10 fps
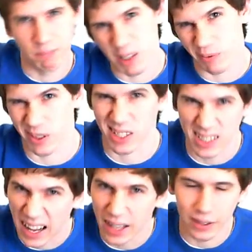different
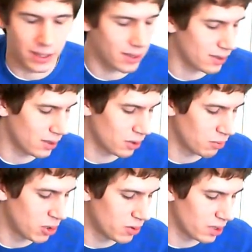stylings in
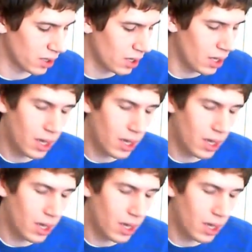your music,